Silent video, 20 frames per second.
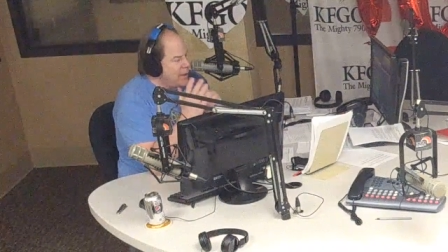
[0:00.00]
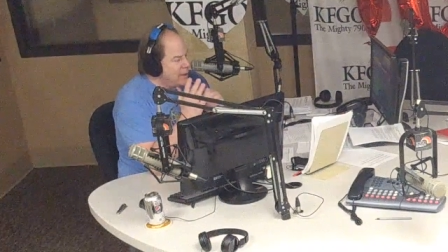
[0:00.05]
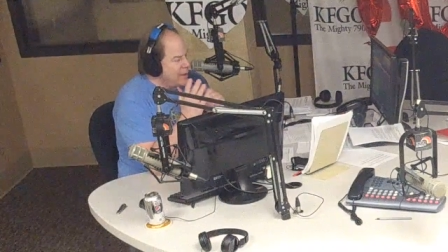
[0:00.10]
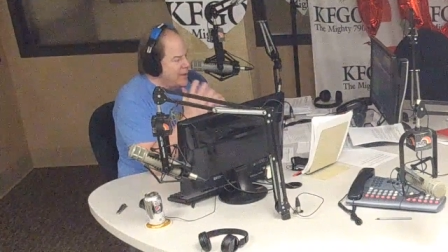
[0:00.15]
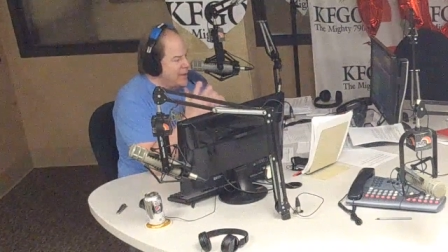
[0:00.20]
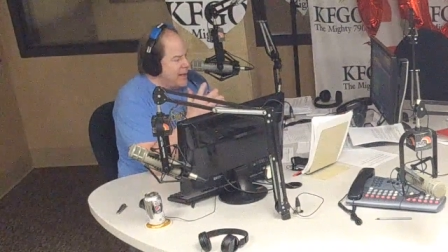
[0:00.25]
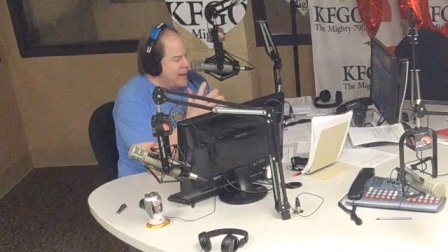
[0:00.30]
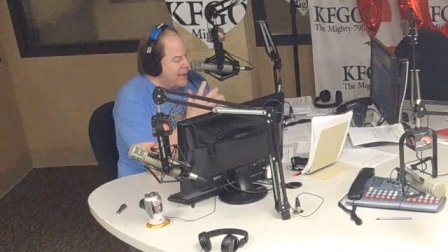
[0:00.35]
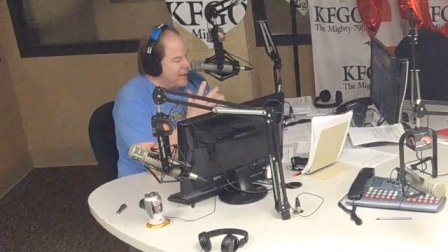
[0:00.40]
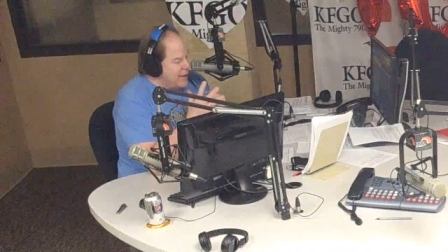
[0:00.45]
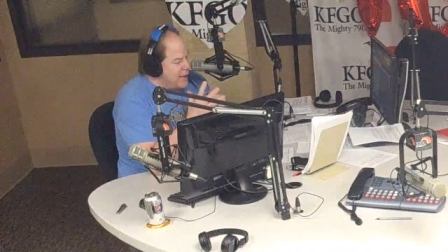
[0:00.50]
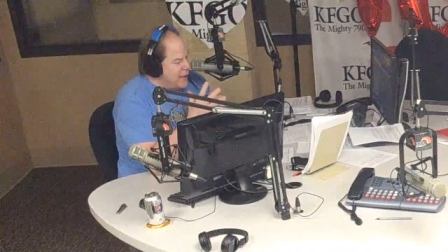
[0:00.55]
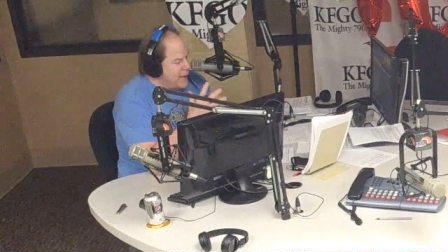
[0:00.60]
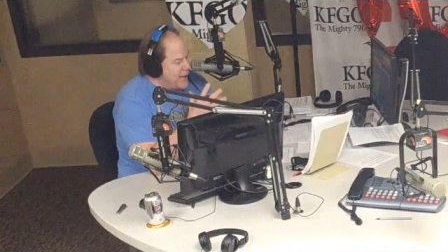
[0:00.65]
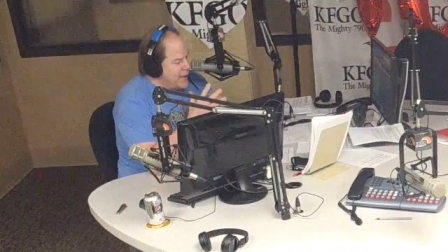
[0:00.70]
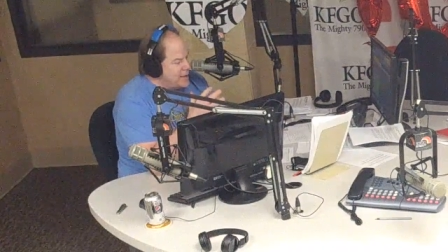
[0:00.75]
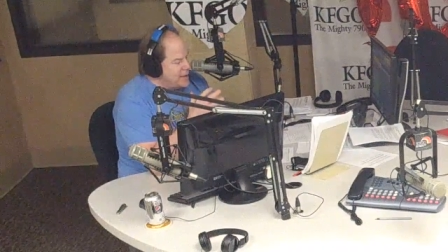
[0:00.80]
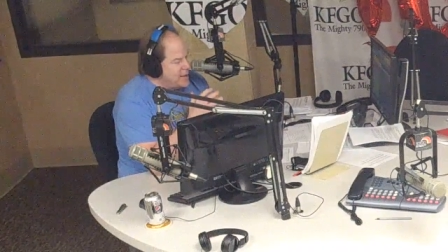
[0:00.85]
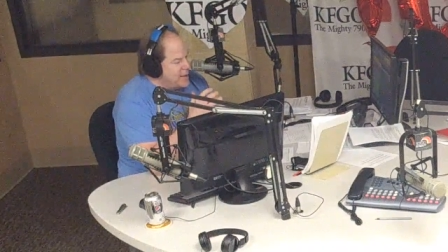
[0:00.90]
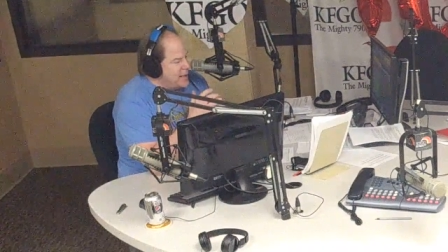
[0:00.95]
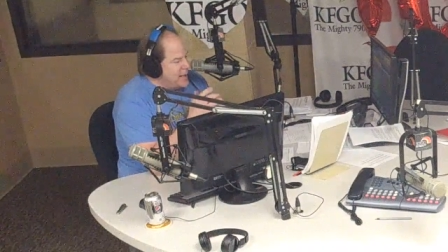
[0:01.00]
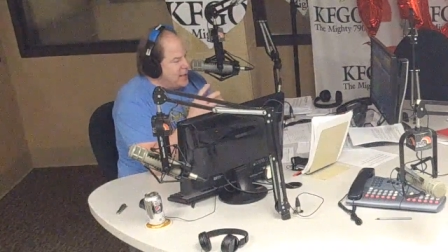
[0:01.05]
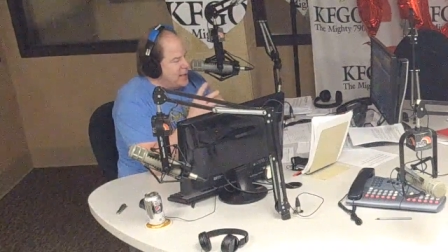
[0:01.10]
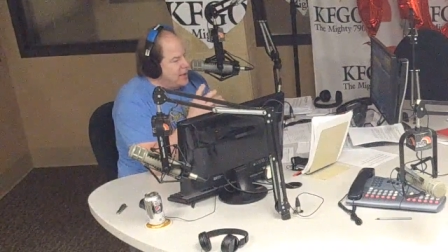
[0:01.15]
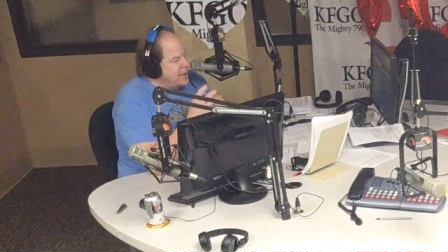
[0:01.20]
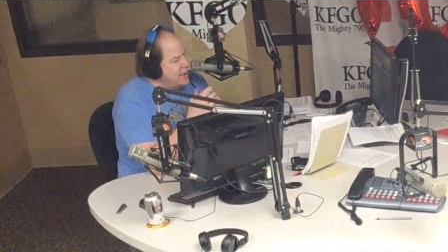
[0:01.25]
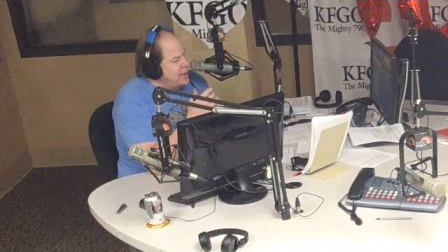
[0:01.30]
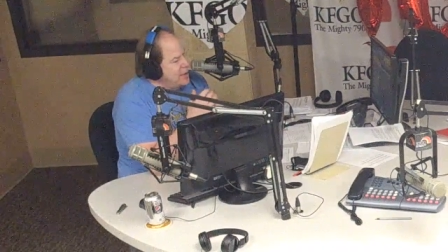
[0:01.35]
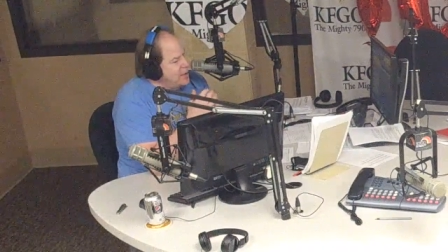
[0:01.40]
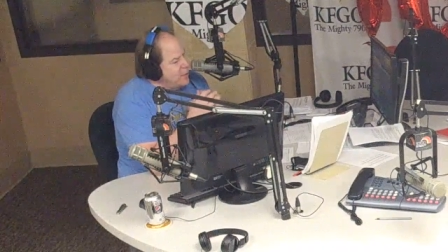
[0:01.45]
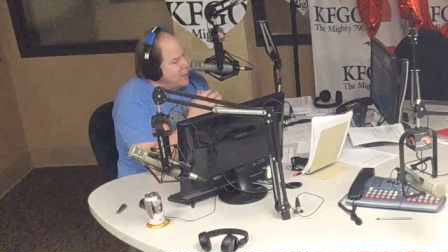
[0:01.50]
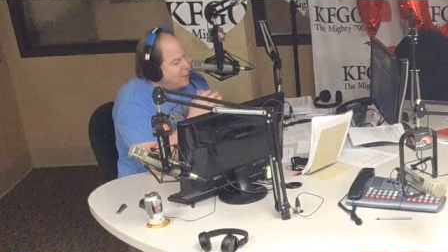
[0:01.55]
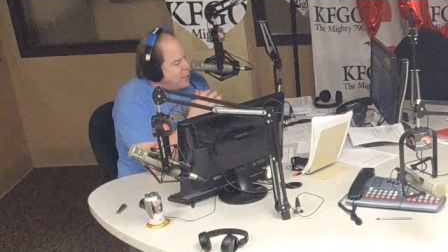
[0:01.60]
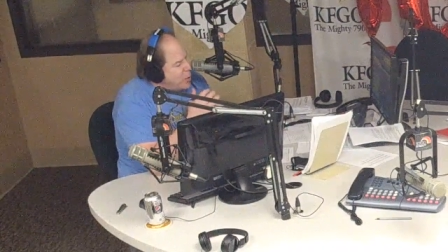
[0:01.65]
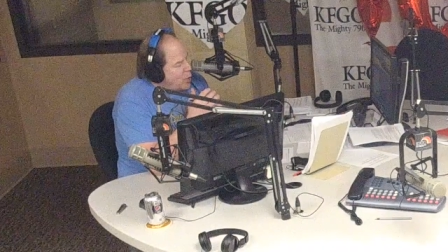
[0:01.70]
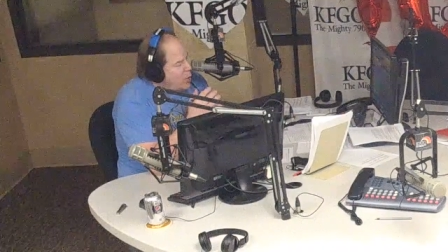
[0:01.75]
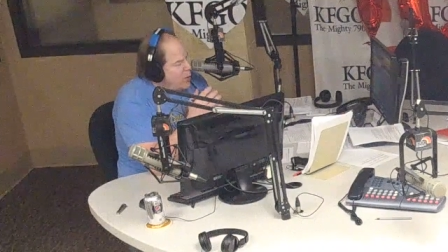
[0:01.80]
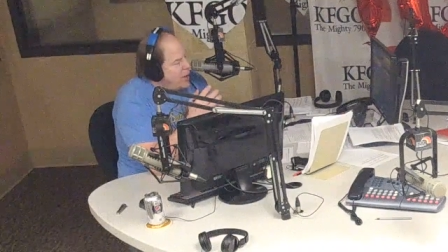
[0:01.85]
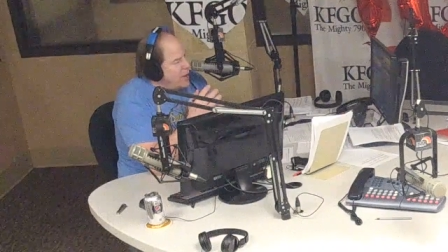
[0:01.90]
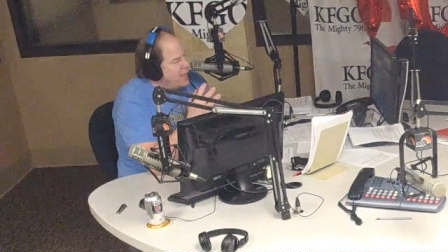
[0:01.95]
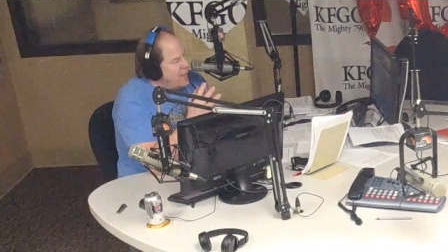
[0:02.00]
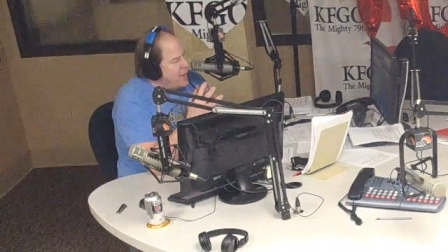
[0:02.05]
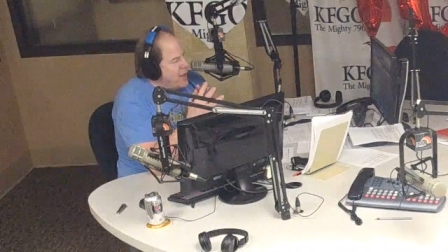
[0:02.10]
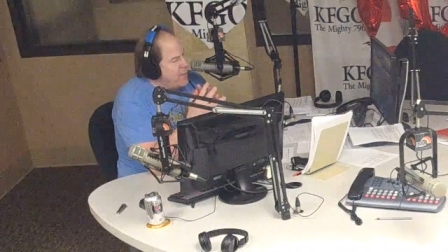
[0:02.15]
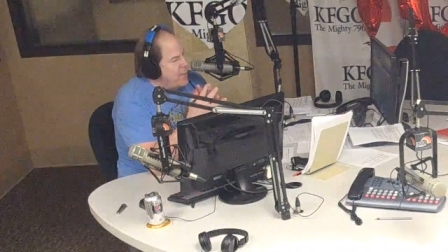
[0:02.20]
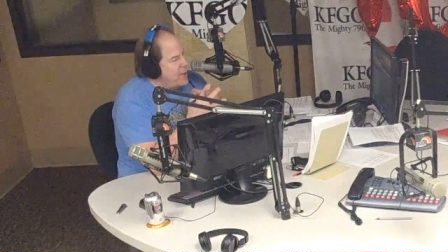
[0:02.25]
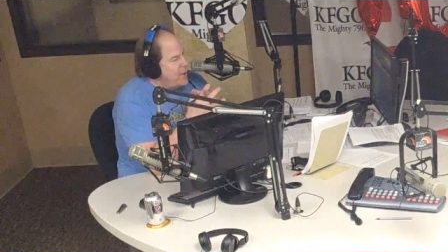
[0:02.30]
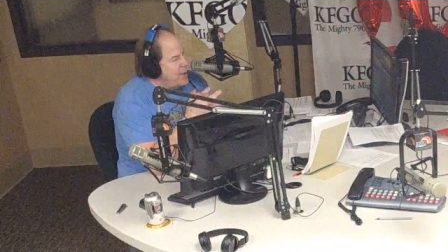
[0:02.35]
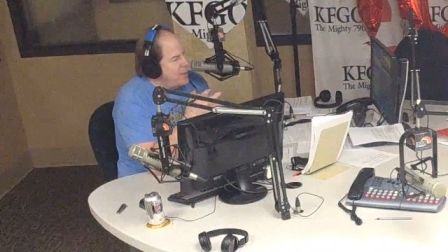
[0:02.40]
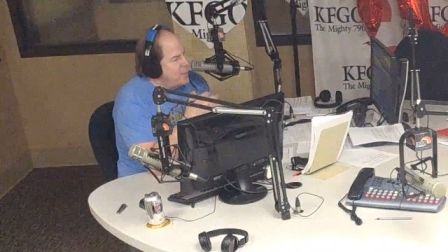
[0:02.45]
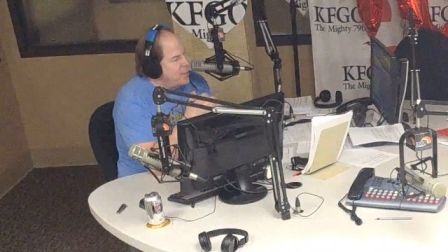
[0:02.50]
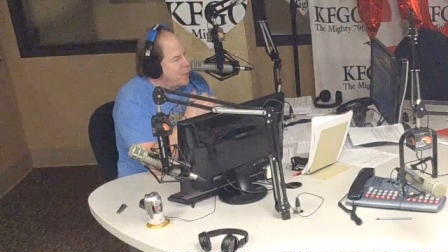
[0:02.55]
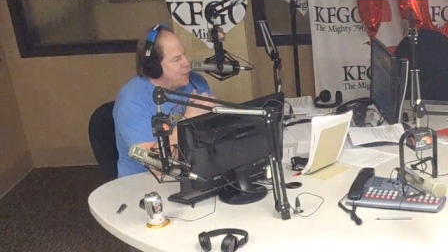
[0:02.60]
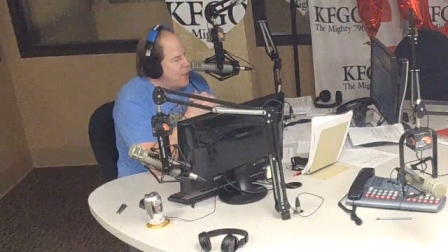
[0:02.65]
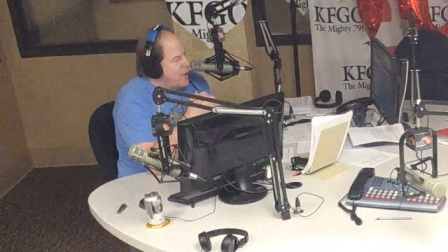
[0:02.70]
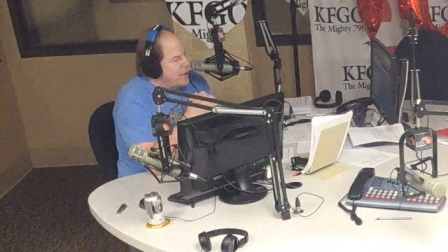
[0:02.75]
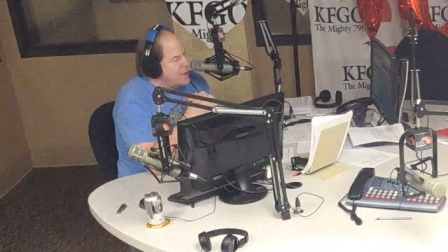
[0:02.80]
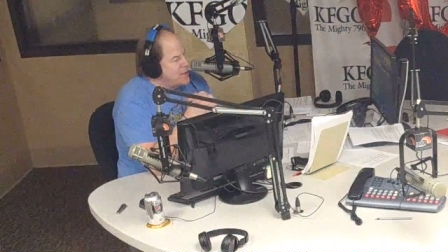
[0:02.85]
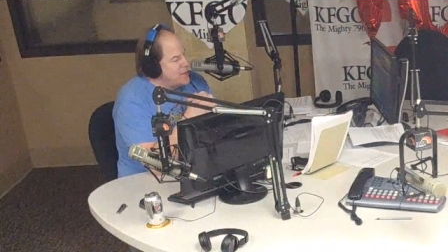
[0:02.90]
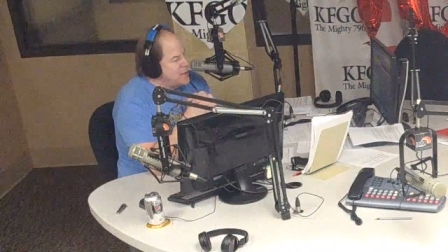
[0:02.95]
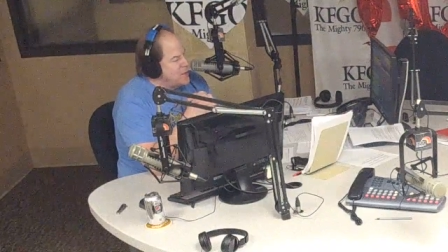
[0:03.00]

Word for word: Now, now that said, boy, have I been impressed,